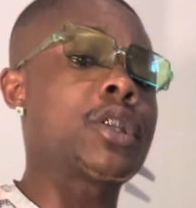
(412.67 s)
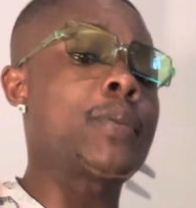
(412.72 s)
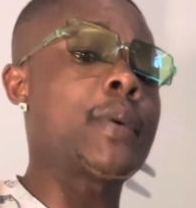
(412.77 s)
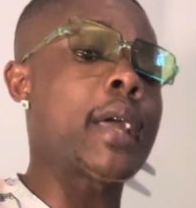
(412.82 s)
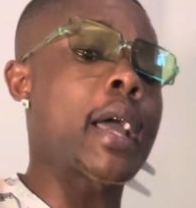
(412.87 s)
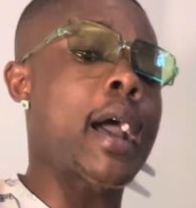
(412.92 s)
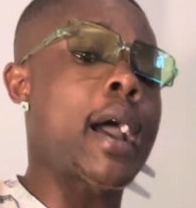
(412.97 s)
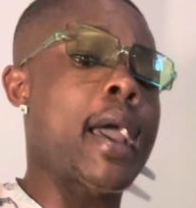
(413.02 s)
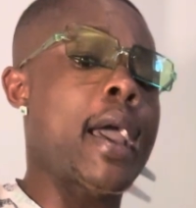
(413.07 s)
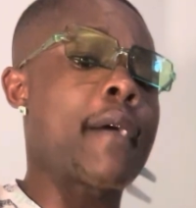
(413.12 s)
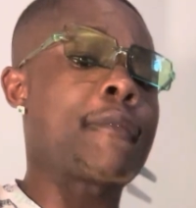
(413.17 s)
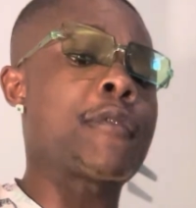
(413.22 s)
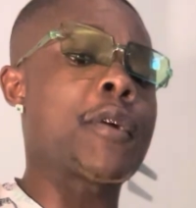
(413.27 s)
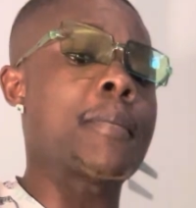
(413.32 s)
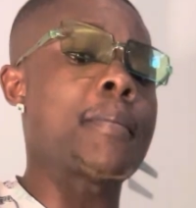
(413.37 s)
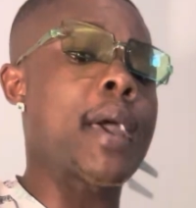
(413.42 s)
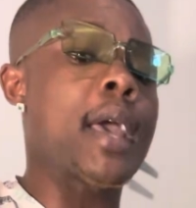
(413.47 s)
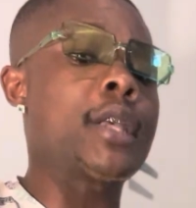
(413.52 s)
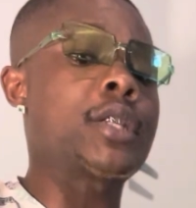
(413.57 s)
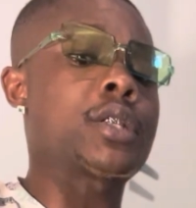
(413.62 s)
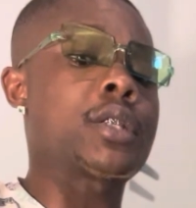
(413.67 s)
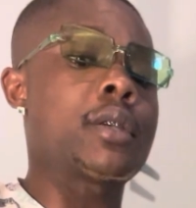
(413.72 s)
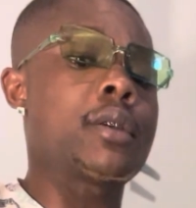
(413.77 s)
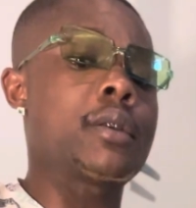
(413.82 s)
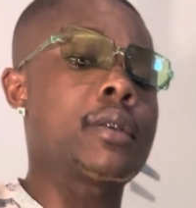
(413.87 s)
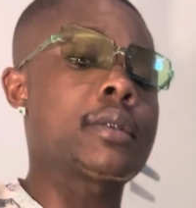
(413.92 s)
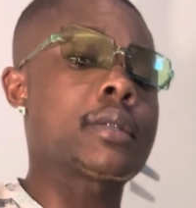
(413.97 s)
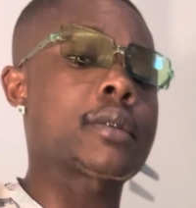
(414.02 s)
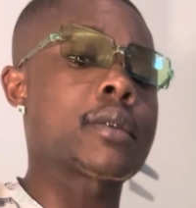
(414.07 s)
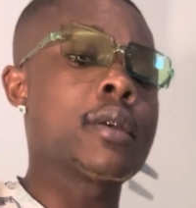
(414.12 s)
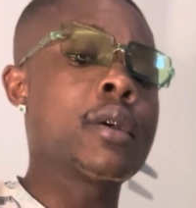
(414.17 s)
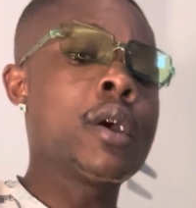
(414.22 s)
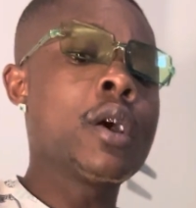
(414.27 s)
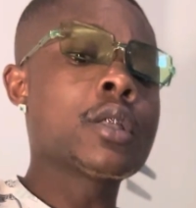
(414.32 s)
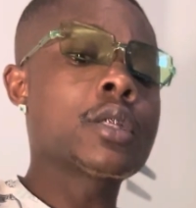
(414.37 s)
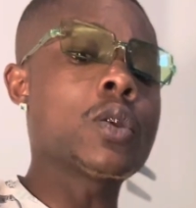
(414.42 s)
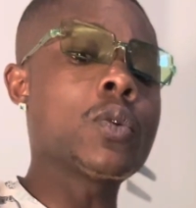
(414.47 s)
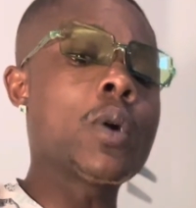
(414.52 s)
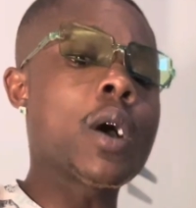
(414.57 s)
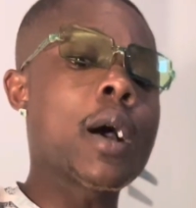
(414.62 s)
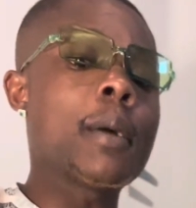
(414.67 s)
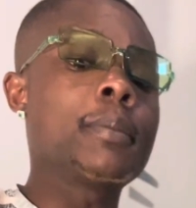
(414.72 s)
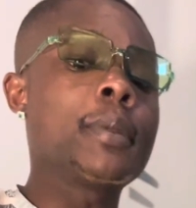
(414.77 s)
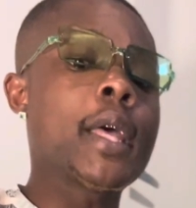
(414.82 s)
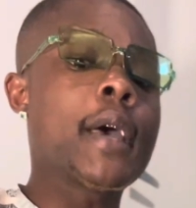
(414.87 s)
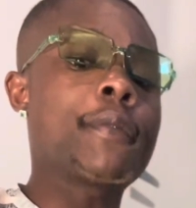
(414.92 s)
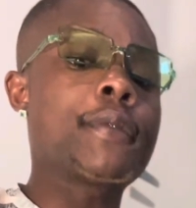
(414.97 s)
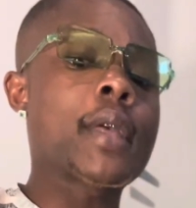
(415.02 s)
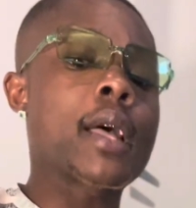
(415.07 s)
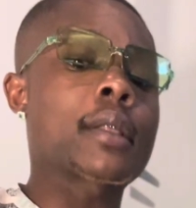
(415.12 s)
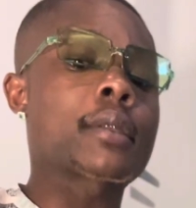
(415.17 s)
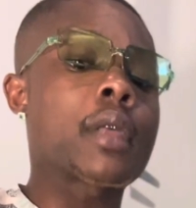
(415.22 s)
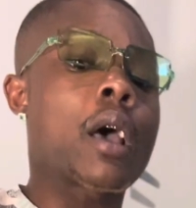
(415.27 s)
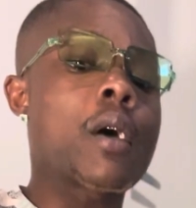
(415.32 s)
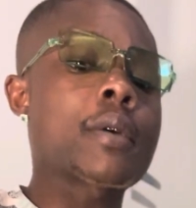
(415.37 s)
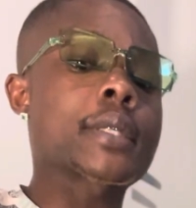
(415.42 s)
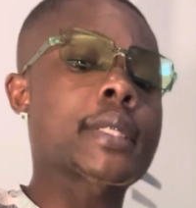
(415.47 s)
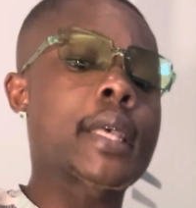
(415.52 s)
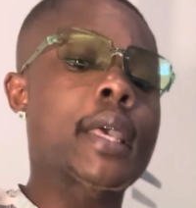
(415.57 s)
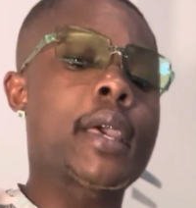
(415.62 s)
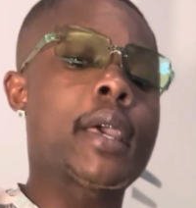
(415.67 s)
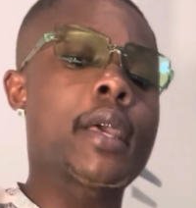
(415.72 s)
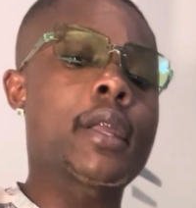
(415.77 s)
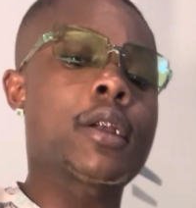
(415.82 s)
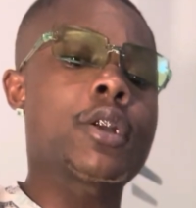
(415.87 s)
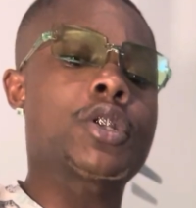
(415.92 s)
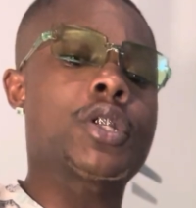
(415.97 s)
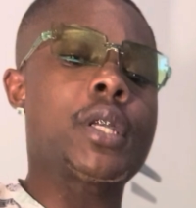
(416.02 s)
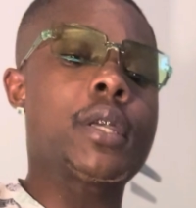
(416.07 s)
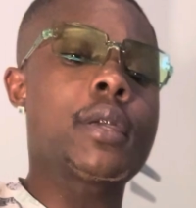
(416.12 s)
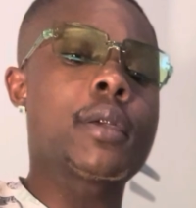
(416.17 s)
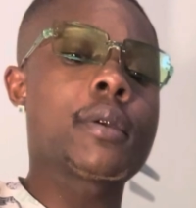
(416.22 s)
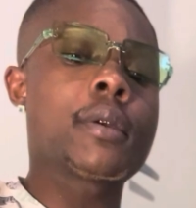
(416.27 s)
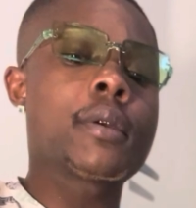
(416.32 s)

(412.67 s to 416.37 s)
We got affirmations to uplift your thoughts and energy.